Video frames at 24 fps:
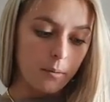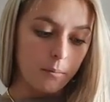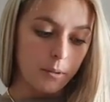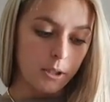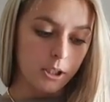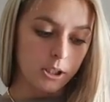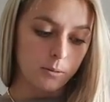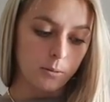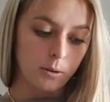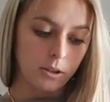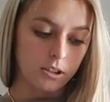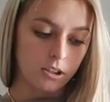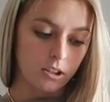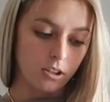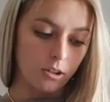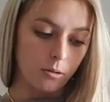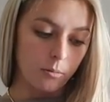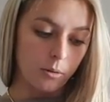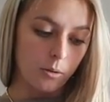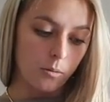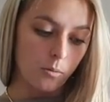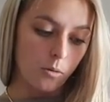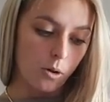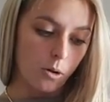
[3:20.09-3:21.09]
Pittsburgh's a
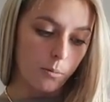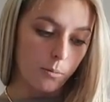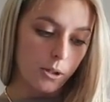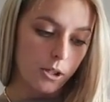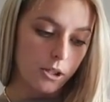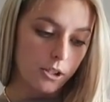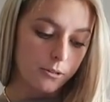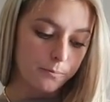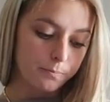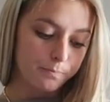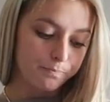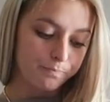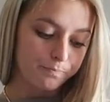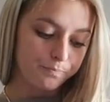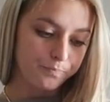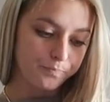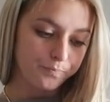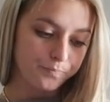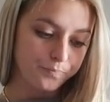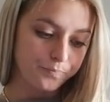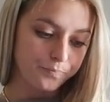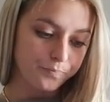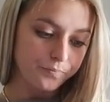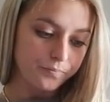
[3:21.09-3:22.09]
little bit warmer.
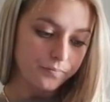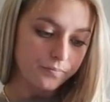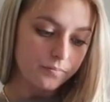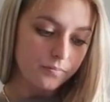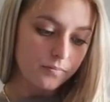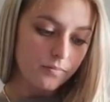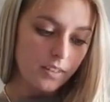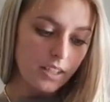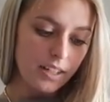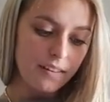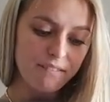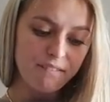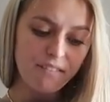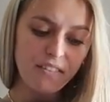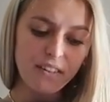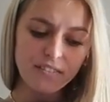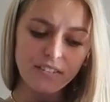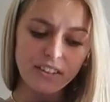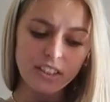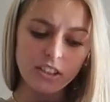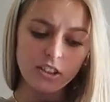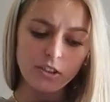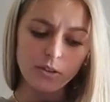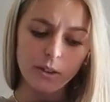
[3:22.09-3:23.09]

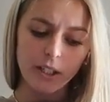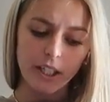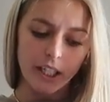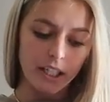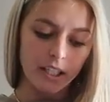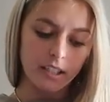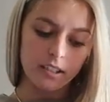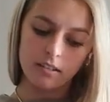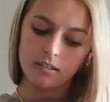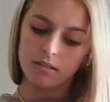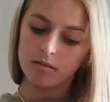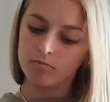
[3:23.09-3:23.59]
53.